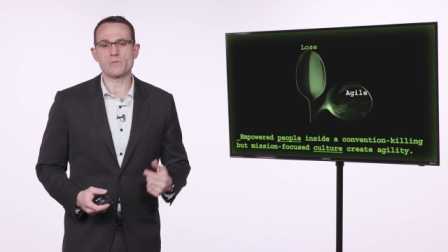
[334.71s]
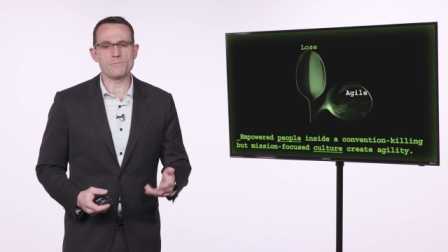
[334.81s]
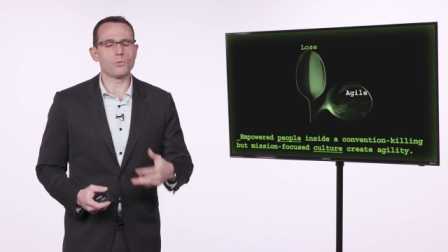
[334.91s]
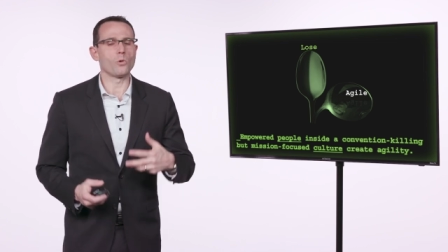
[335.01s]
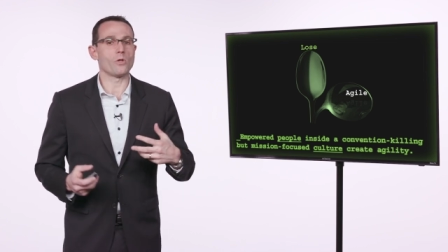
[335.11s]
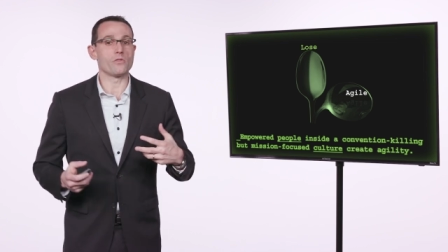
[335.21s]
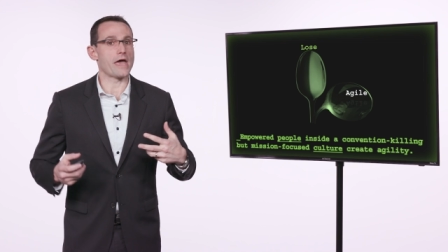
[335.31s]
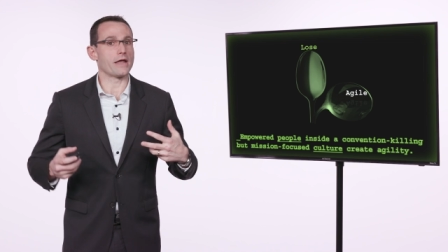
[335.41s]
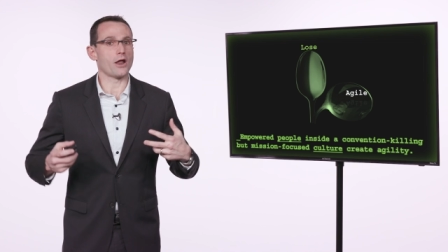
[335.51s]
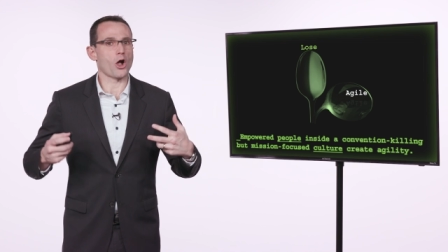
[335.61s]
People
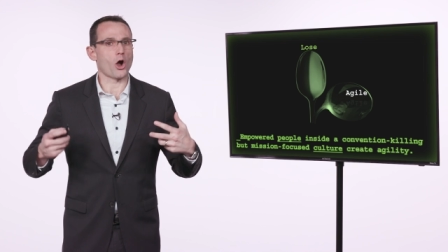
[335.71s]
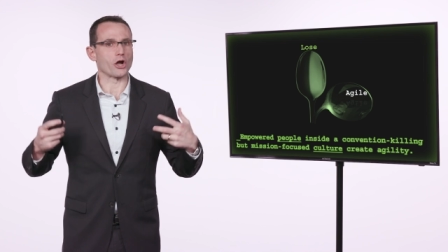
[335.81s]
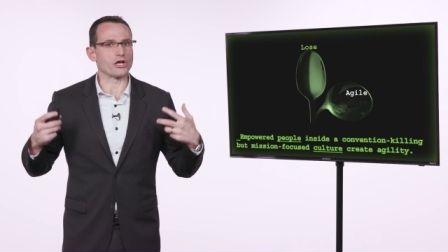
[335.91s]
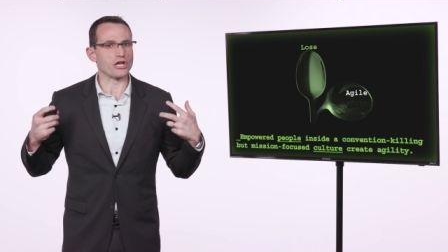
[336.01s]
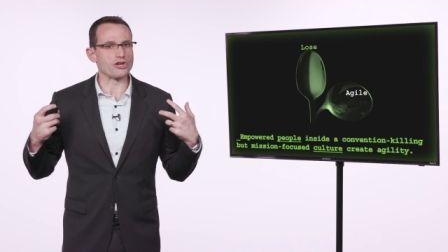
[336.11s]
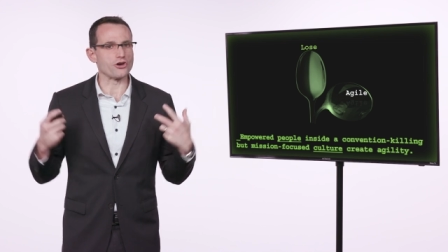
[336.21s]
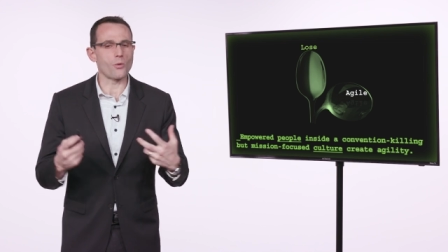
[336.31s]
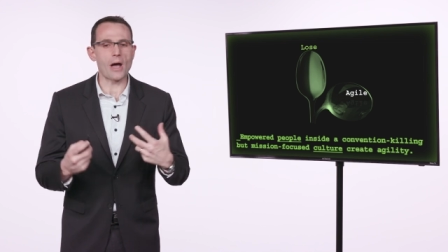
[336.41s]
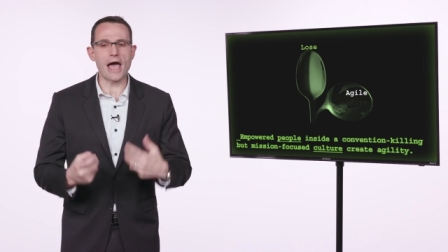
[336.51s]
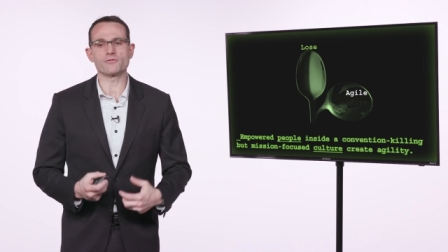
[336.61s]
that are going to
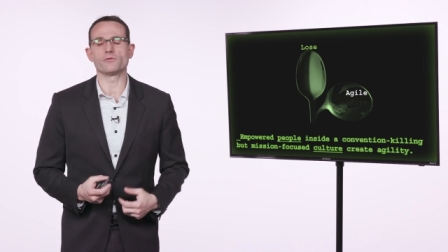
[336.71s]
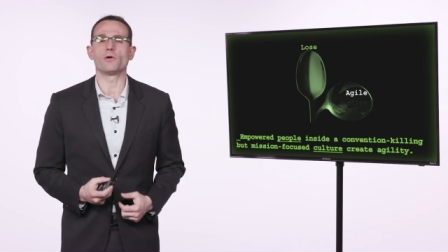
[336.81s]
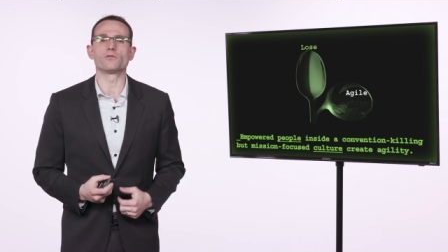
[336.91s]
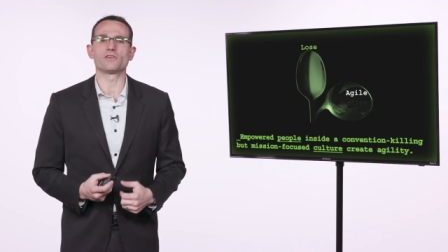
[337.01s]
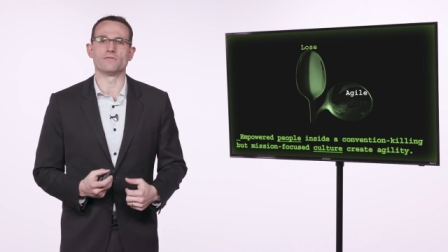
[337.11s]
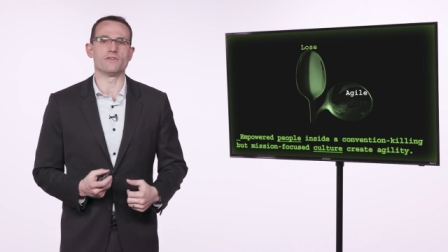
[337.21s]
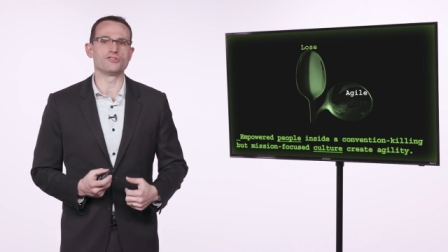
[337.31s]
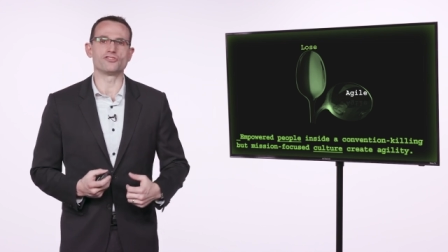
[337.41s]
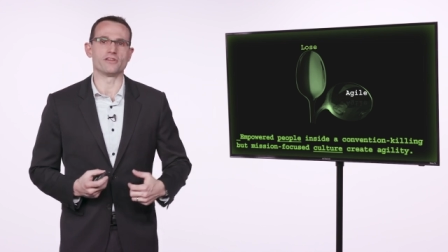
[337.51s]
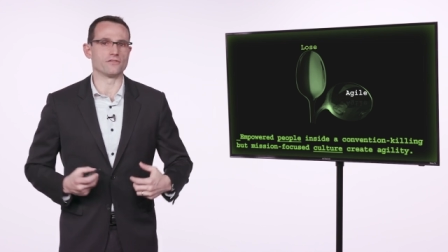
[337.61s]
go after those
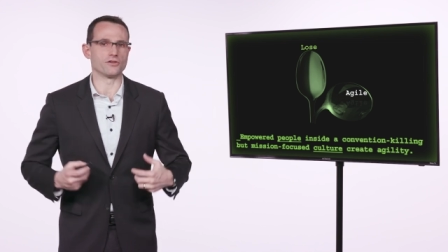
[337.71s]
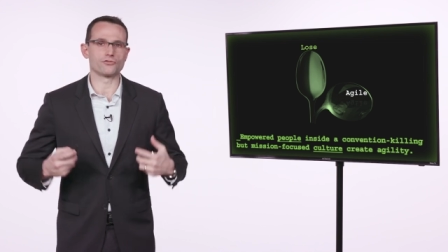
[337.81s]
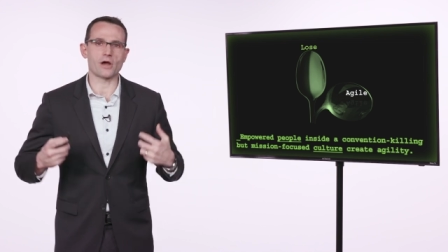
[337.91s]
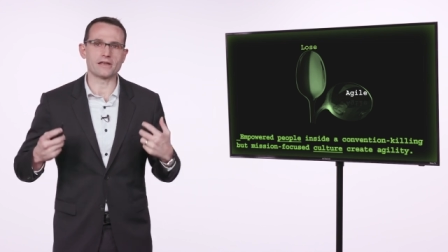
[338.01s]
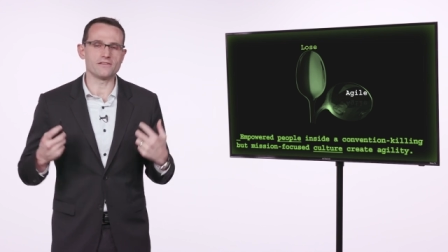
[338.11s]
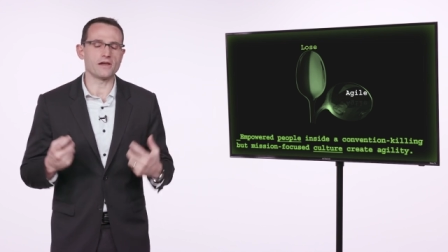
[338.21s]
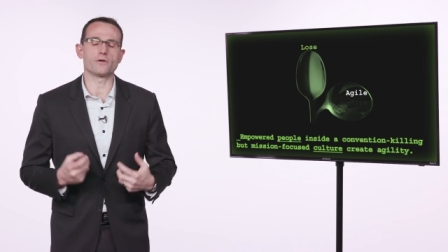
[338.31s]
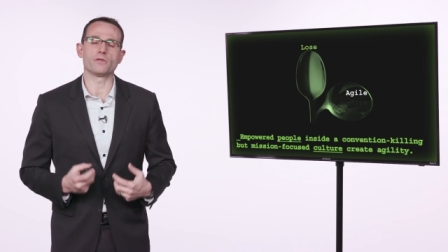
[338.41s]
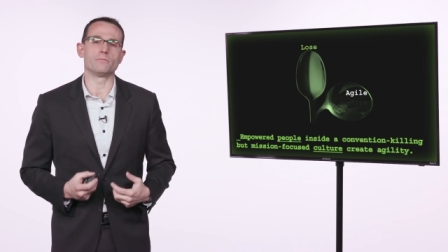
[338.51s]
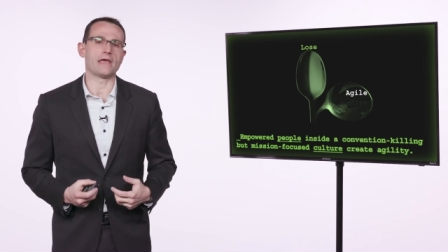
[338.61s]
conventions and try to
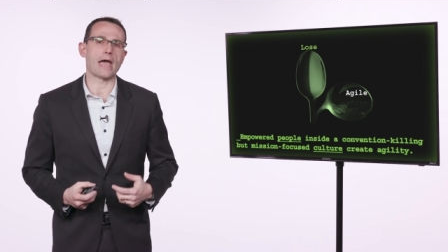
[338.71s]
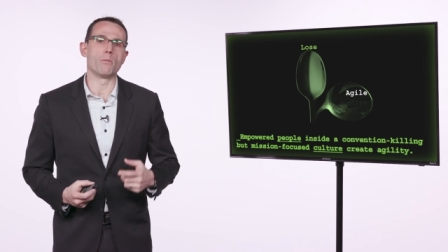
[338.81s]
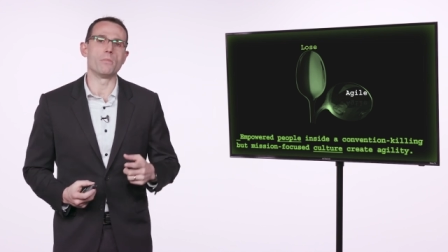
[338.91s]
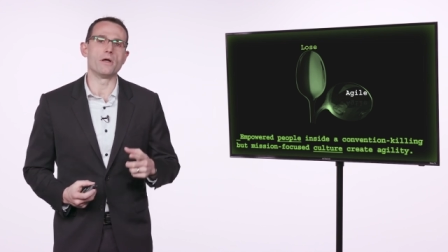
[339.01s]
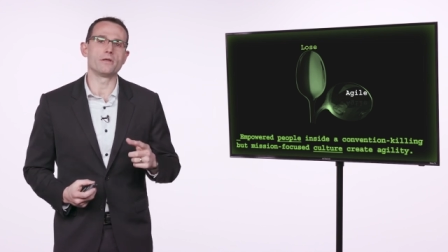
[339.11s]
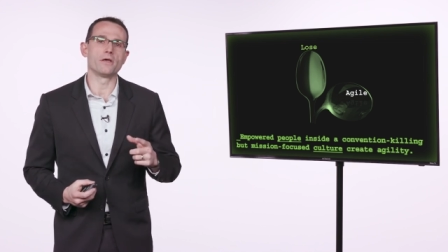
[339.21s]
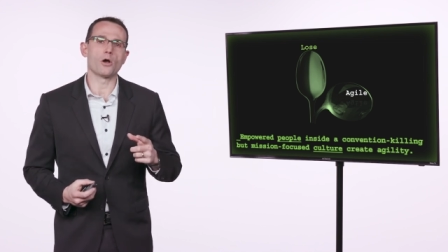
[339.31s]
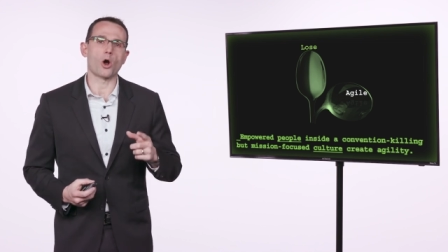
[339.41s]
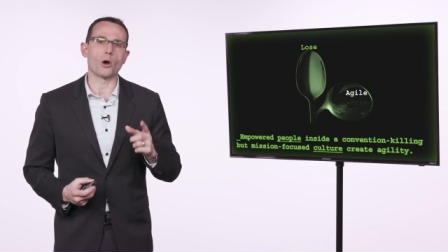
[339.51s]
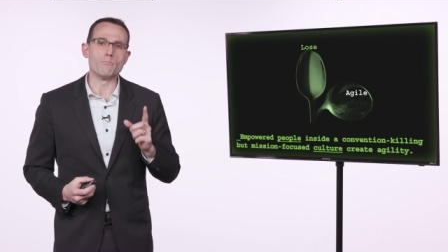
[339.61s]
tear them down, but
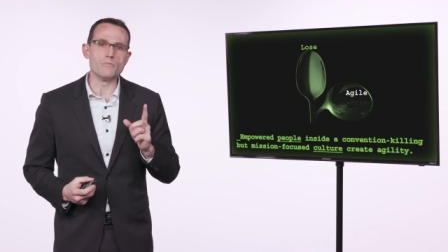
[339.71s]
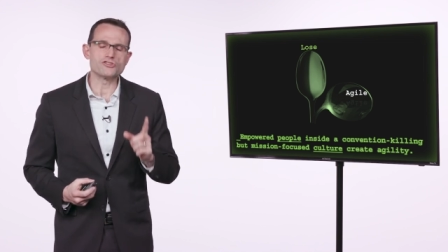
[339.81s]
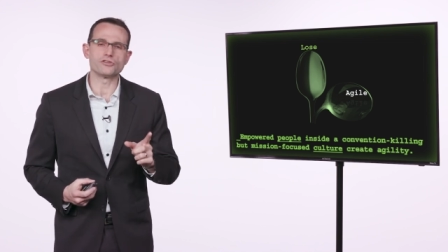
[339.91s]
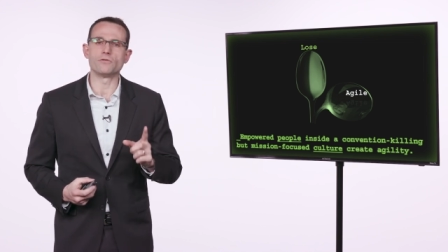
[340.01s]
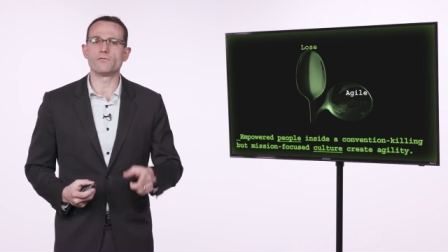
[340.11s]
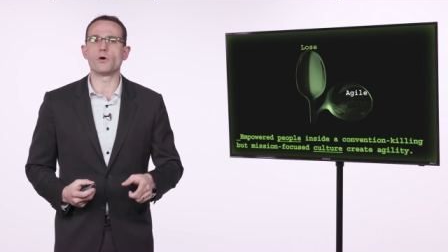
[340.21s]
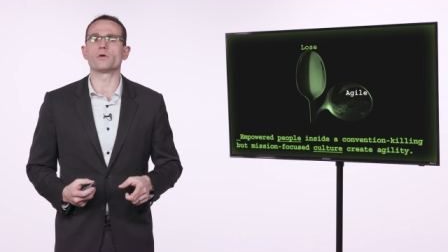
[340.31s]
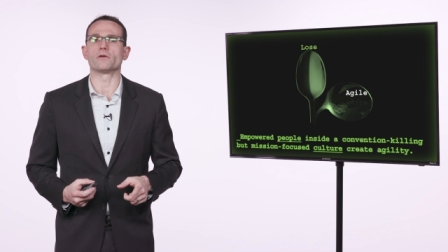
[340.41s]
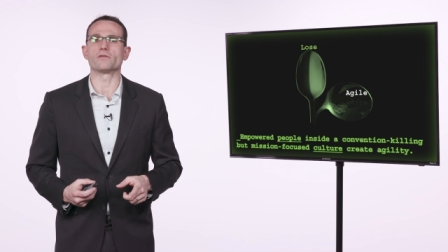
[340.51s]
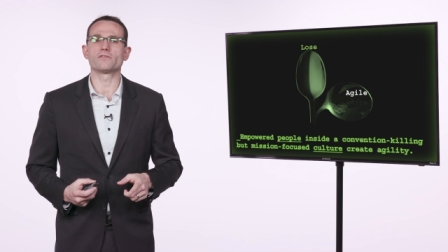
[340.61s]
are mission
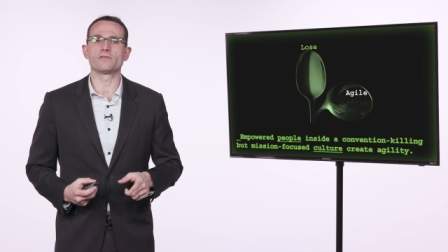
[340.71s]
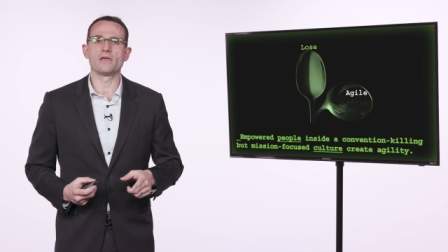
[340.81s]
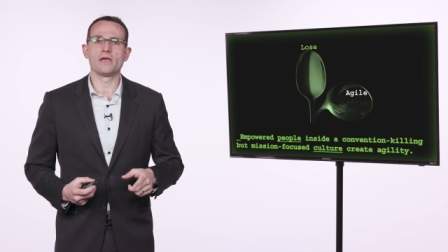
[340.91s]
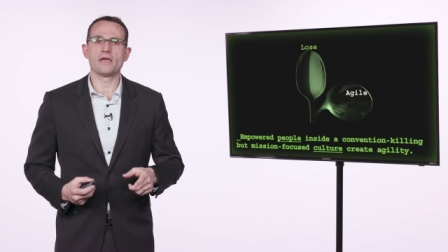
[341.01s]
focused,